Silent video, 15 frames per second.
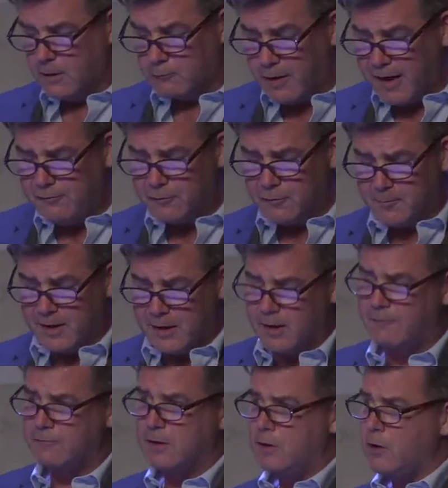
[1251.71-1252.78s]
riflemen
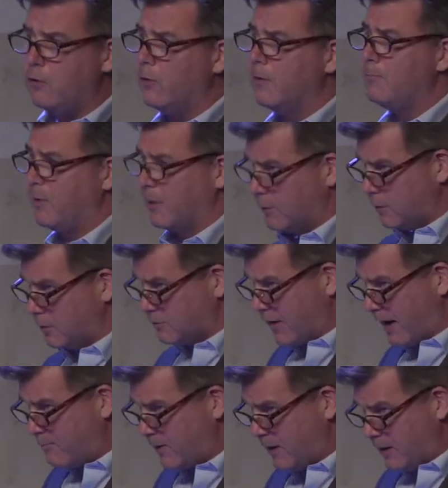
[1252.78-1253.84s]
of the new Imperial
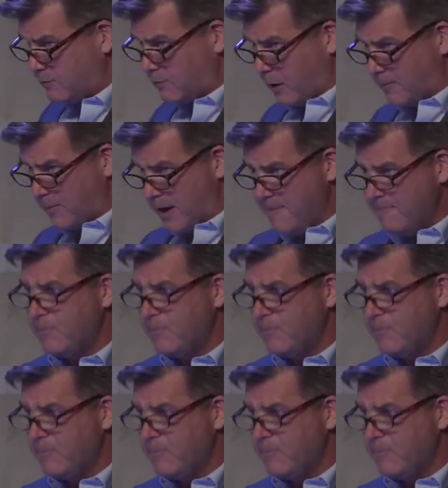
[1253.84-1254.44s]
Japanese Army.